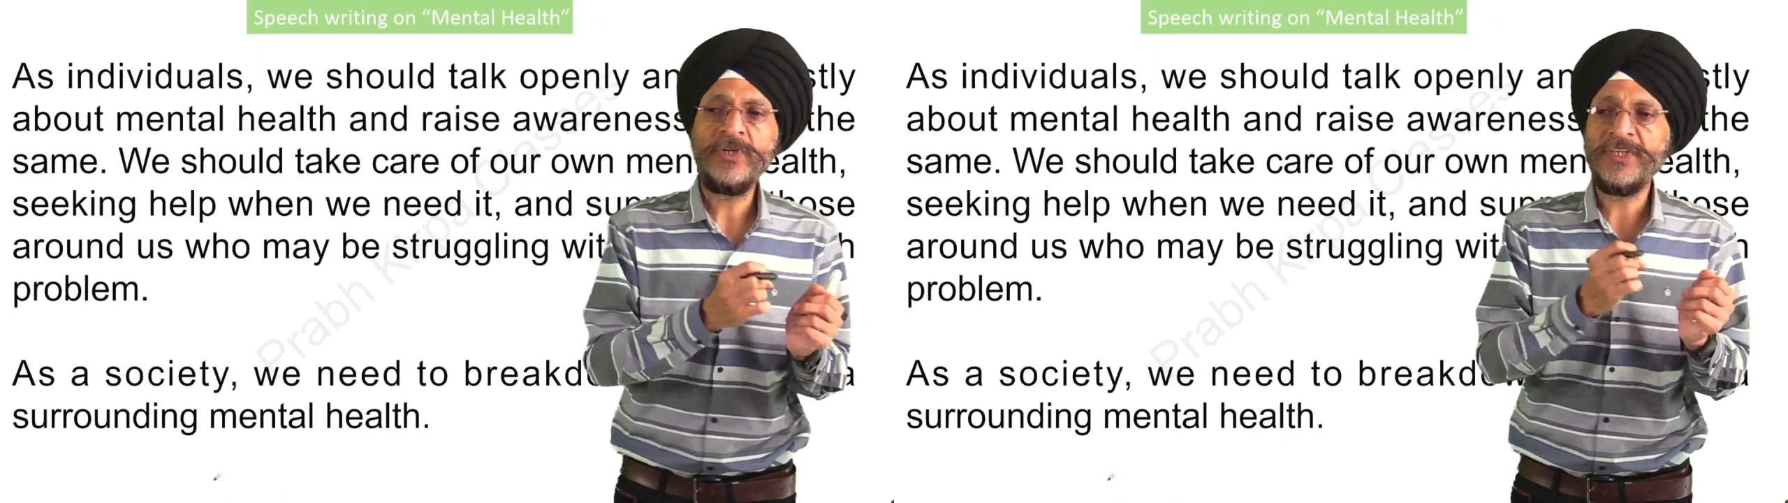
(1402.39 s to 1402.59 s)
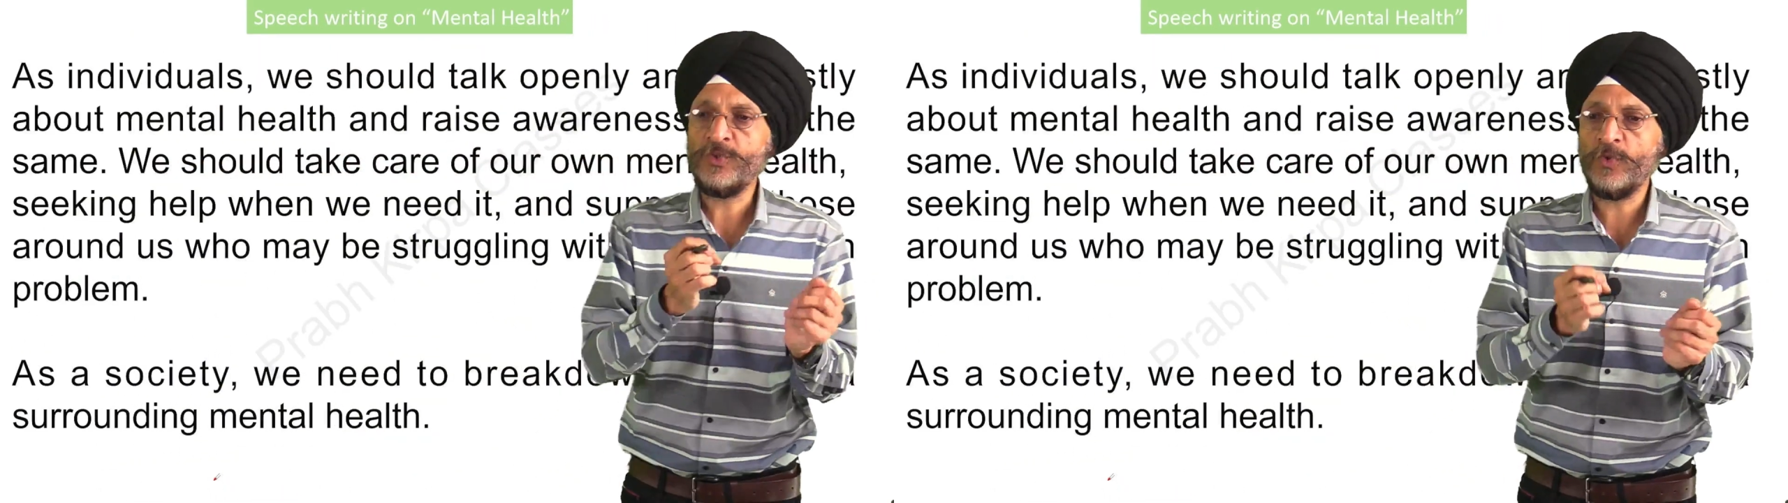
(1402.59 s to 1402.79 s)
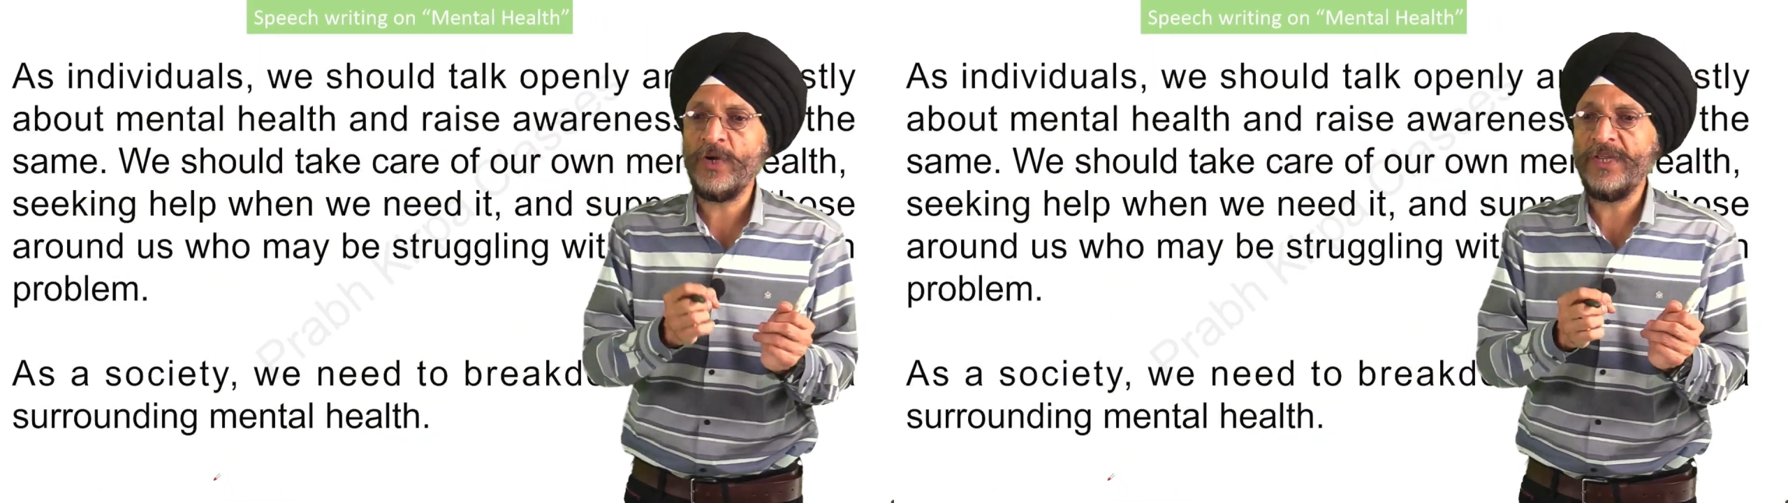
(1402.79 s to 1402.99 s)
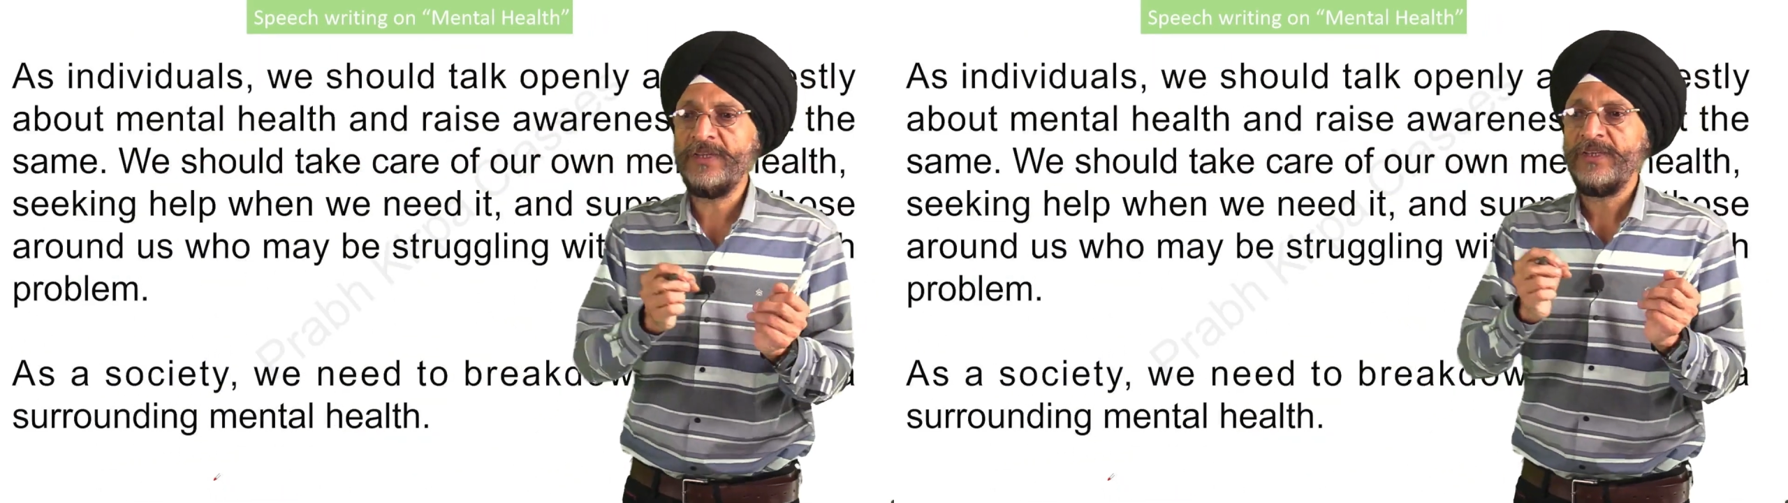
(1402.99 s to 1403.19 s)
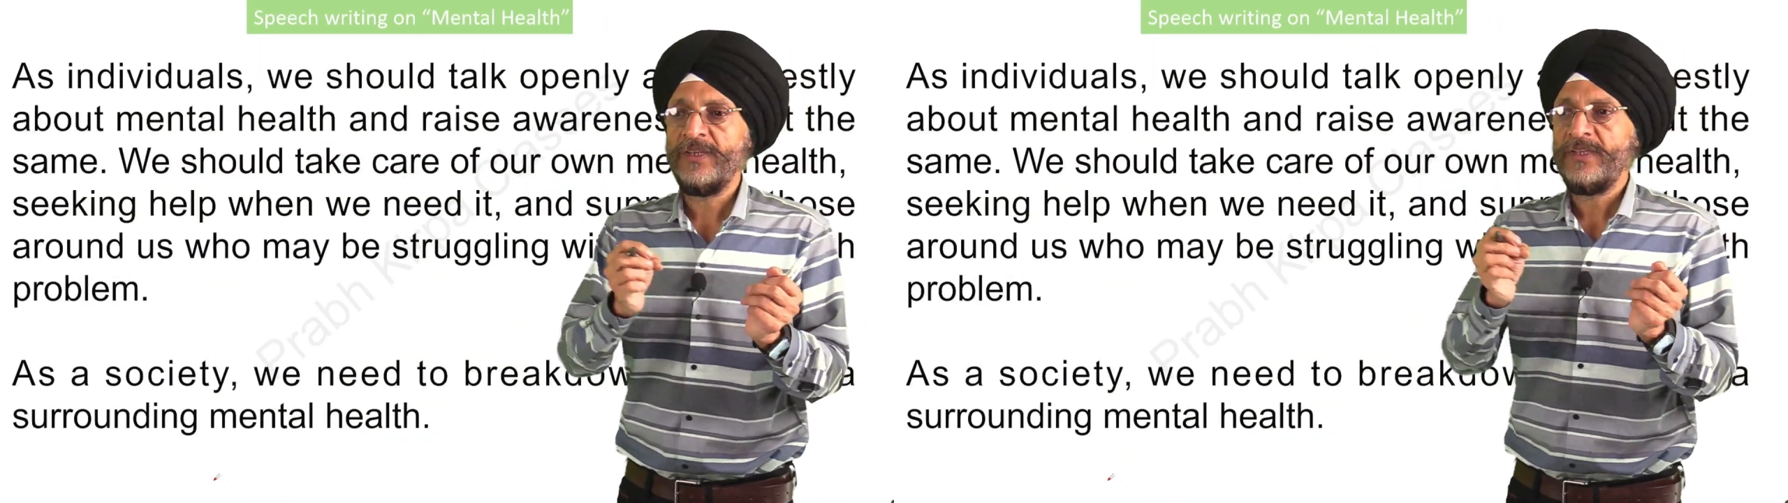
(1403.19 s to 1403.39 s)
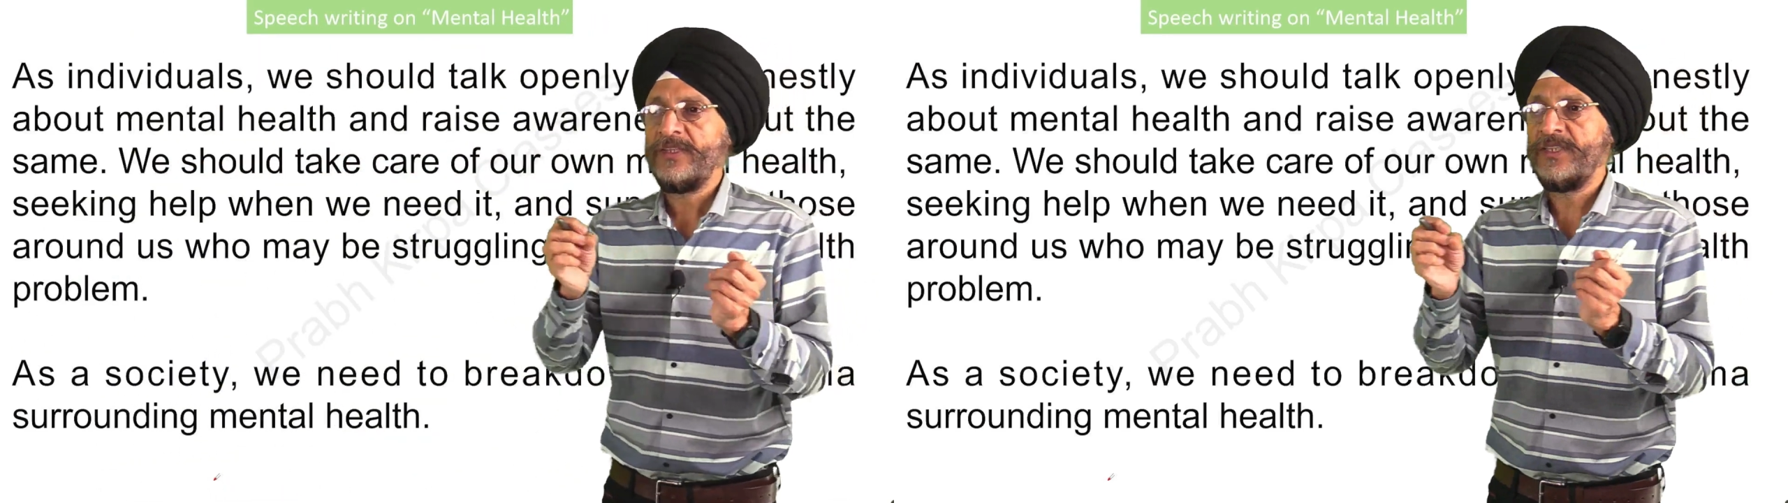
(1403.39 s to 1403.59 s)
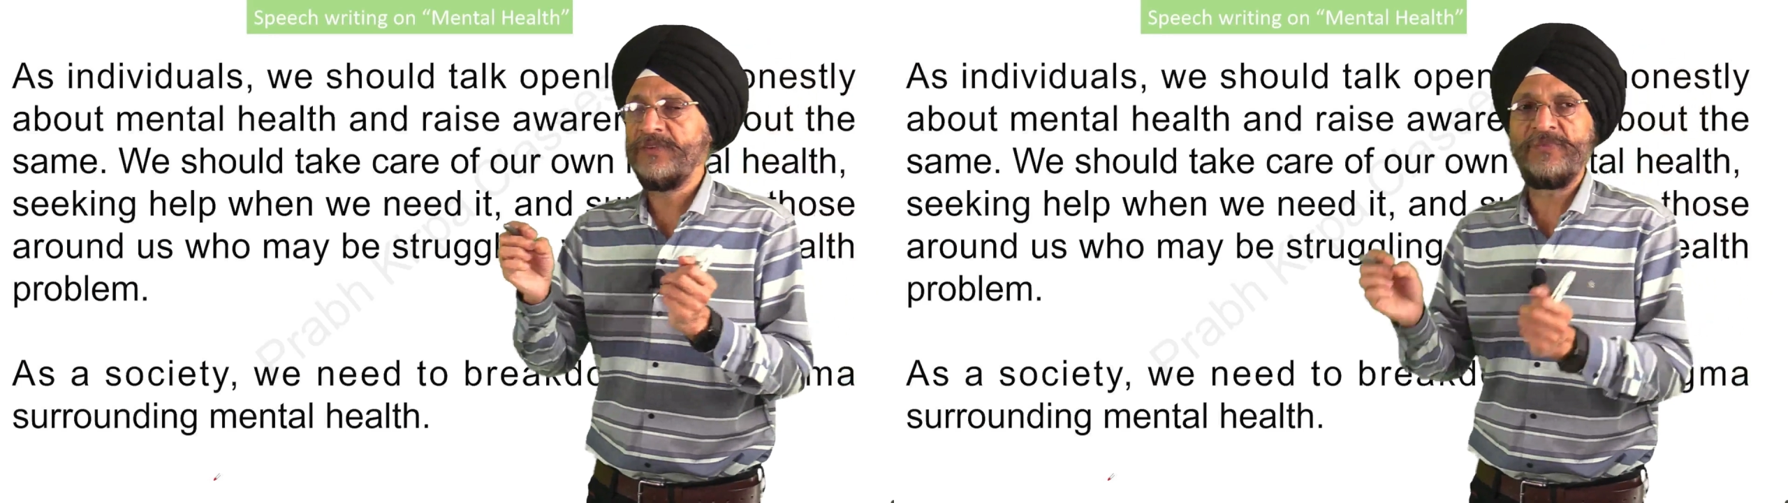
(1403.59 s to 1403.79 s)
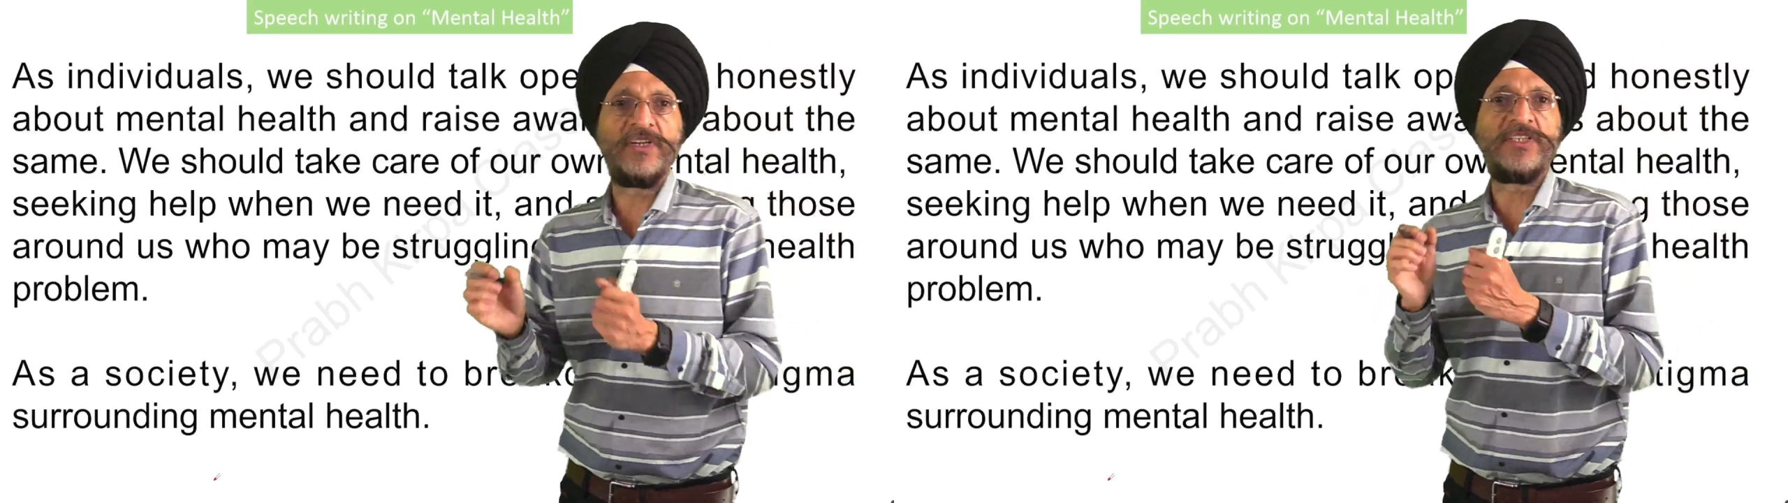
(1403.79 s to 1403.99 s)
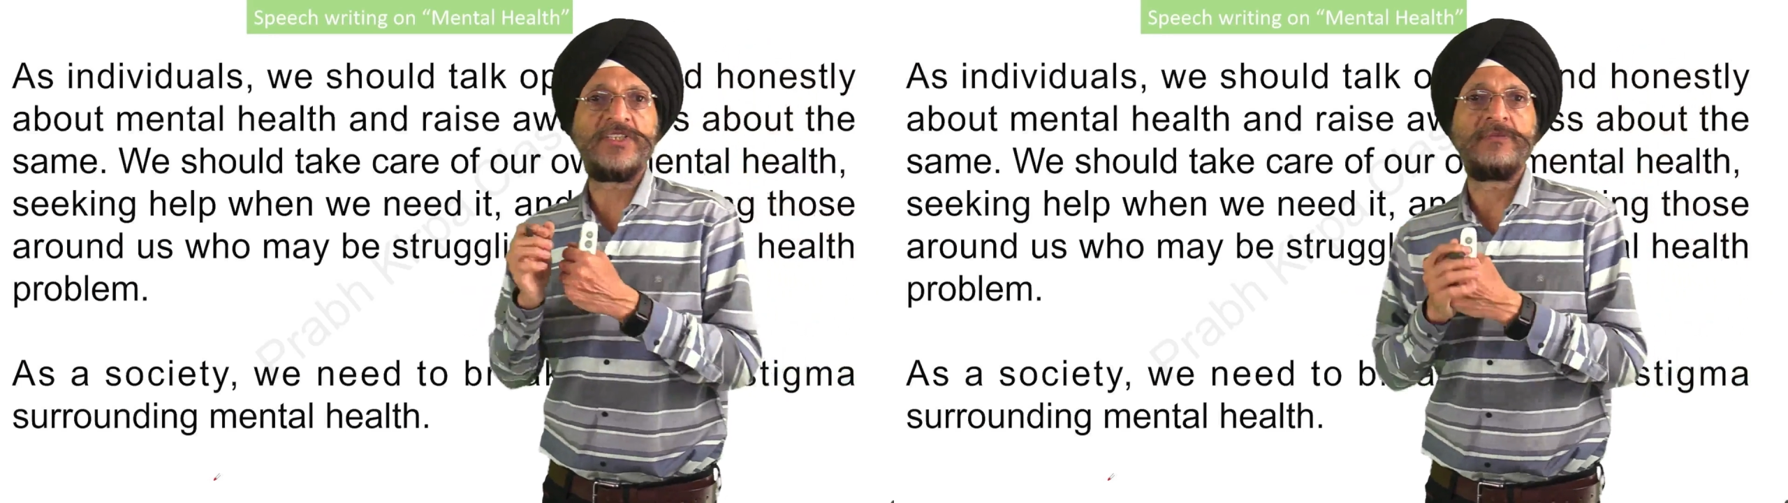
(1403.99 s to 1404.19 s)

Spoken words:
enjoy the world.